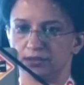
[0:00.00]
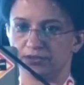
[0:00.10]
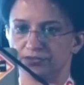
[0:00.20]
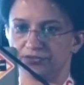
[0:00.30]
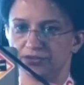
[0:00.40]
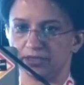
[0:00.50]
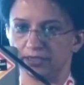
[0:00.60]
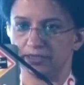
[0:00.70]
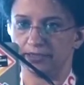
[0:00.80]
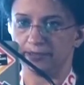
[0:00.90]
the
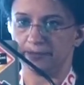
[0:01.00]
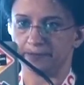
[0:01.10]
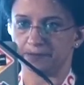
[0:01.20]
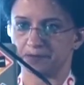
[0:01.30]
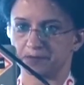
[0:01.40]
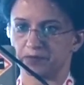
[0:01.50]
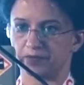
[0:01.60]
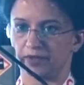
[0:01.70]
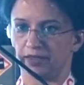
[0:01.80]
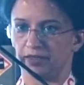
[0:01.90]
file.
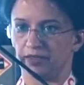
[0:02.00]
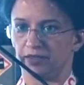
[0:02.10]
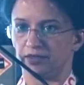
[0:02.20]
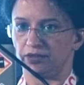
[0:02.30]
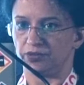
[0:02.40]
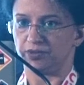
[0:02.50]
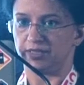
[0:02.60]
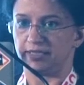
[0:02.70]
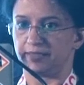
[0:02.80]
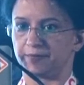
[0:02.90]

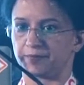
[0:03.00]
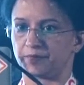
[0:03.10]
Okay.